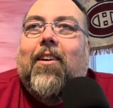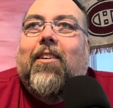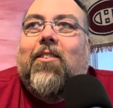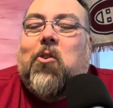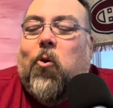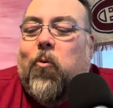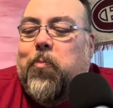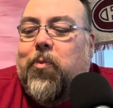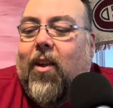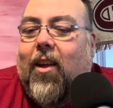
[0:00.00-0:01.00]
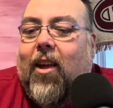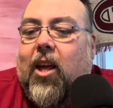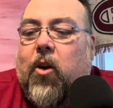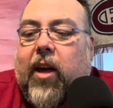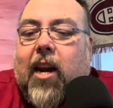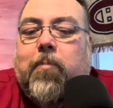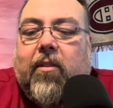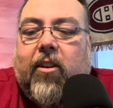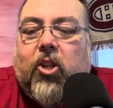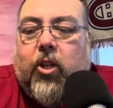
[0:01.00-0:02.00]
So you get a
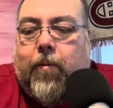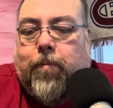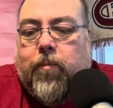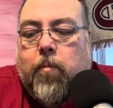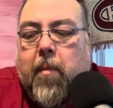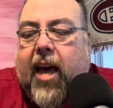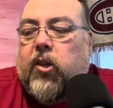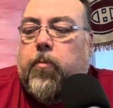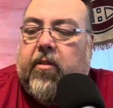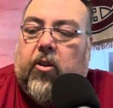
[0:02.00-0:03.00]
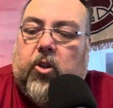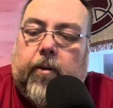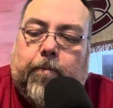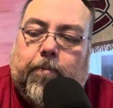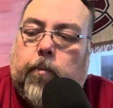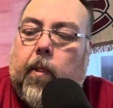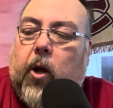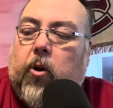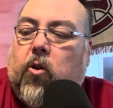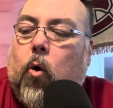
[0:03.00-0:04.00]
position, management position.
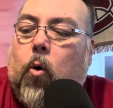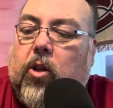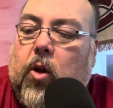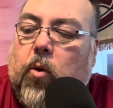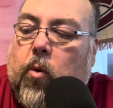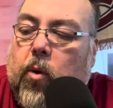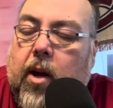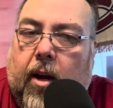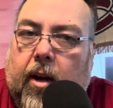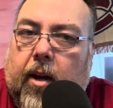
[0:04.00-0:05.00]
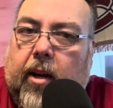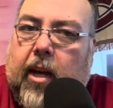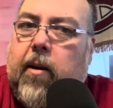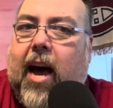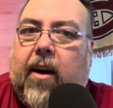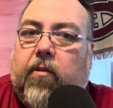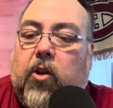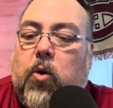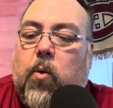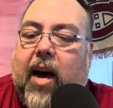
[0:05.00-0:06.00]
You're told you
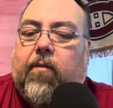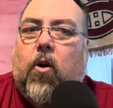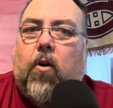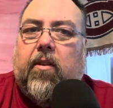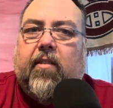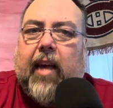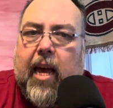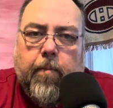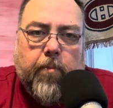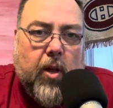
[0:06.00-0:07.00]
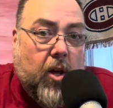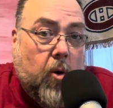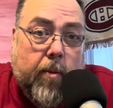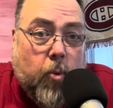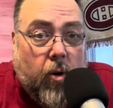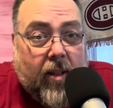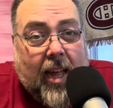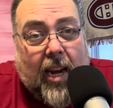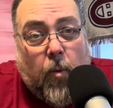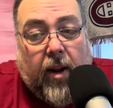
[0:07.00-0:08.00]
have all the say. You don't report to
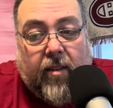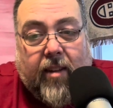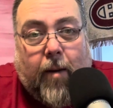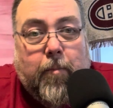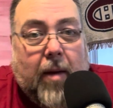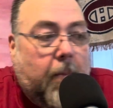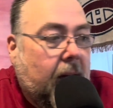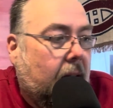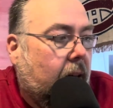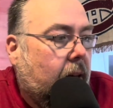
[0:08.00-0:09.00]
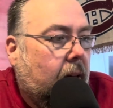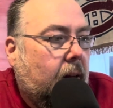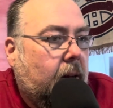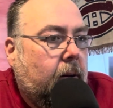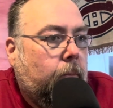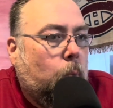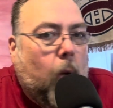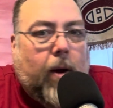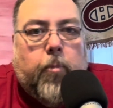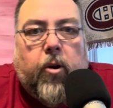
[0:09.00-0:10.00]
anyone except maybe
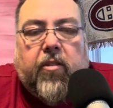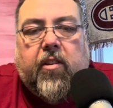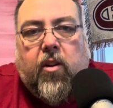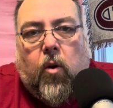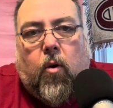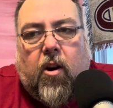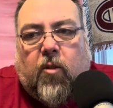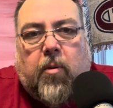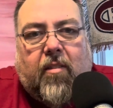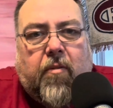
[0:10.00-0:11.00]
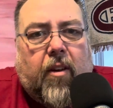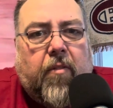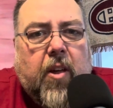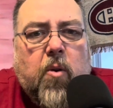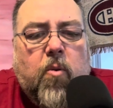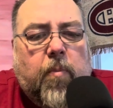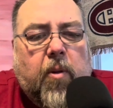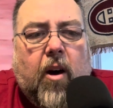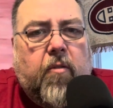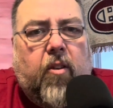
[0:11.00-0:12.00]
one person or a specific few.
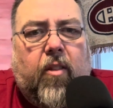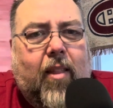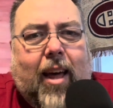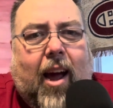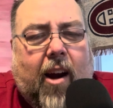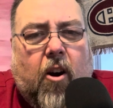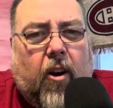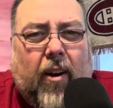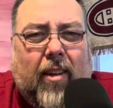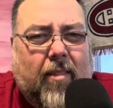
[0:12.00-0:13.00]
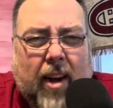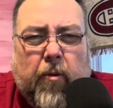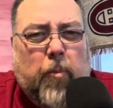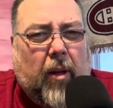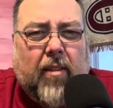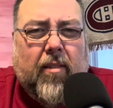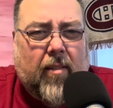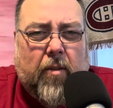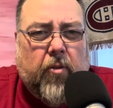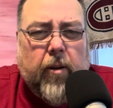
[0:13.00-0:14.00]
However, that hierarchy is done. Every place is
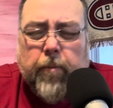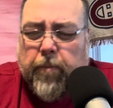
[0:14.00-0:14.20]
different.